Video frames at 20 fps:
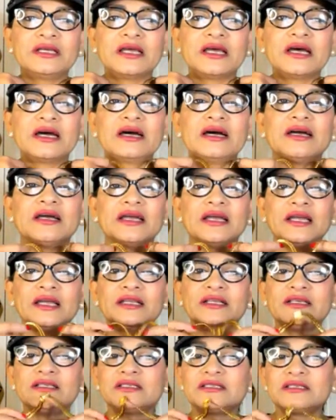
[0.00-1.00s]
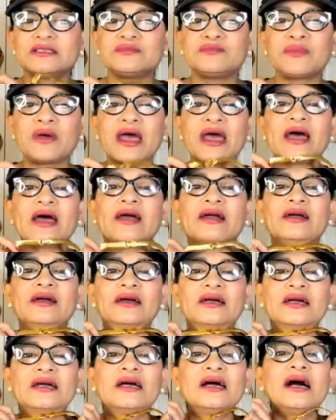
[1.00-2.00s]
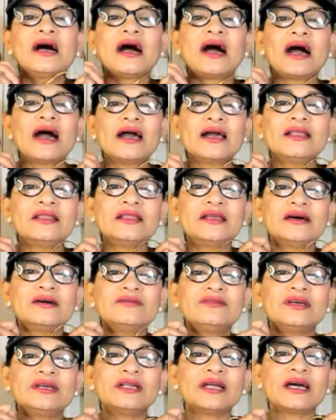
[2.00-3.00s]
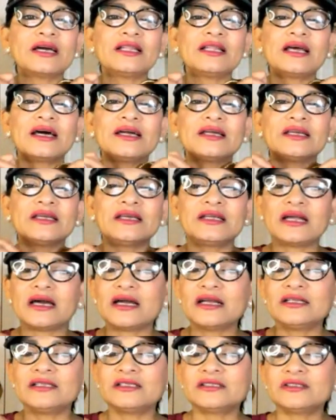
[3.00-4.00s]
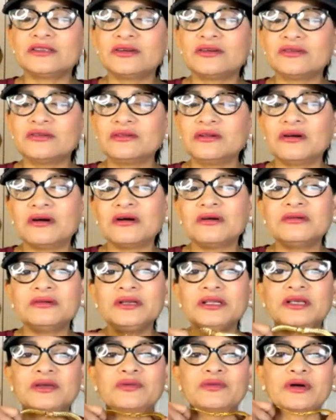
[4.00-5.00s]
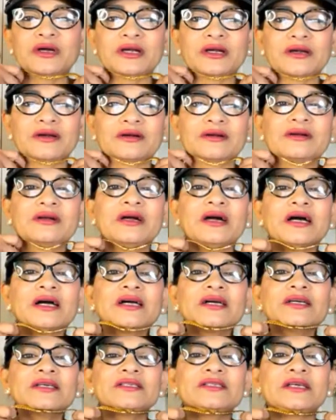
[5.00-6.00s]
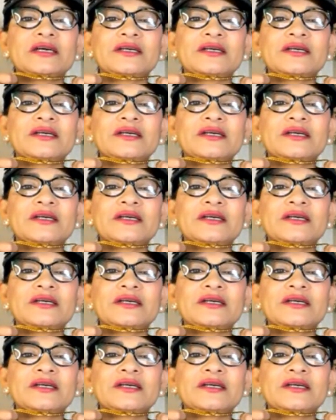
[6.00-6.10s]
Yeah, 80s is back. I love it. I like it. I just don't go anywhere, guys.